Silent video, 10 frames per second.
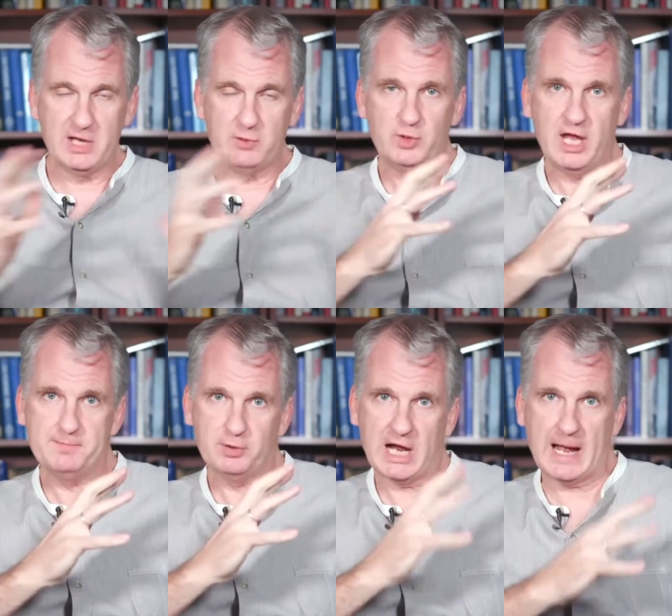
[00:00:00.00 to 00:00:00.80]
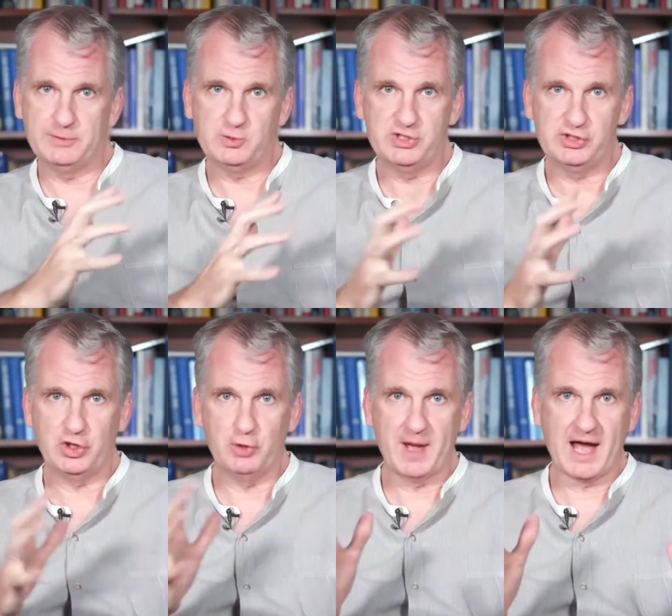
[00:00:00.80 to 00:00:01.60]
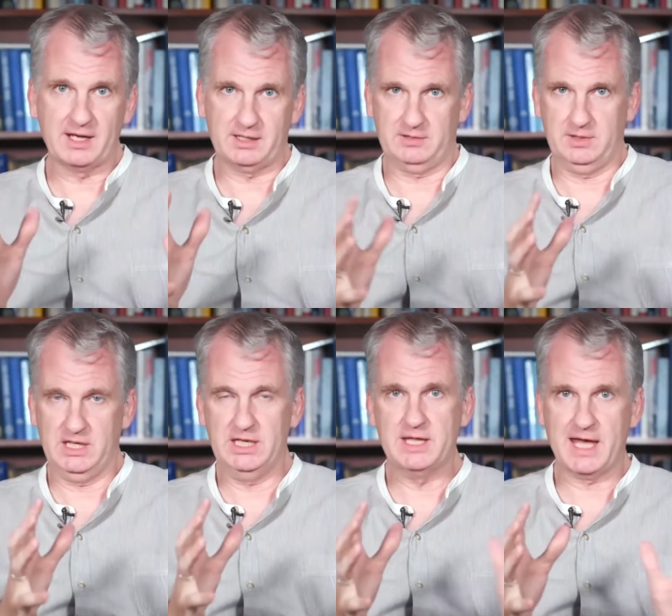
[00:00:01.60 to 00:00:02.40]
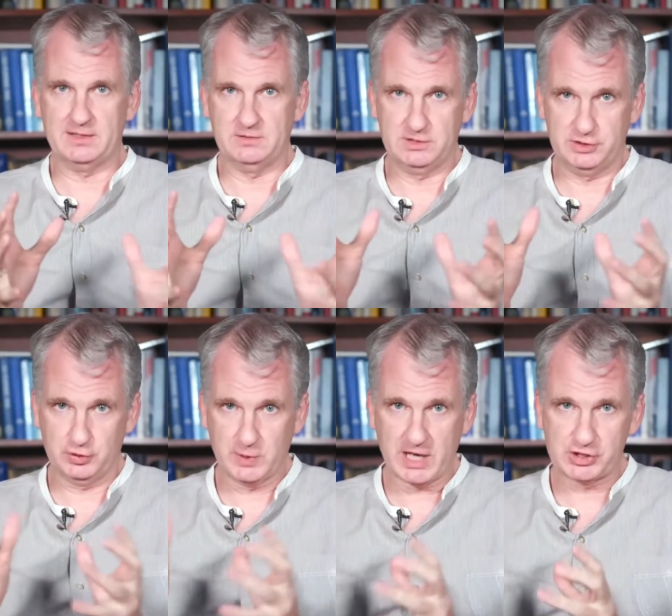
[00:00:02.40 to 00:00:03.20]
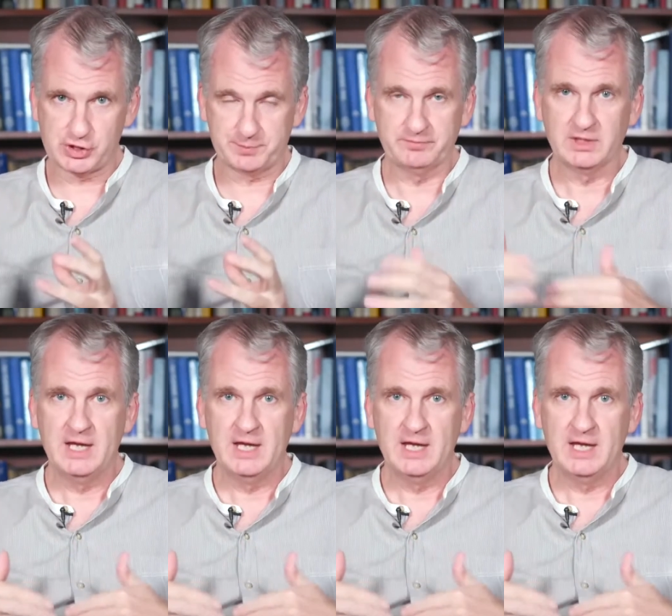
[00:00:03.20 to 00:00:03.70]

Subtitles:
and perhaps we should go back in that direction.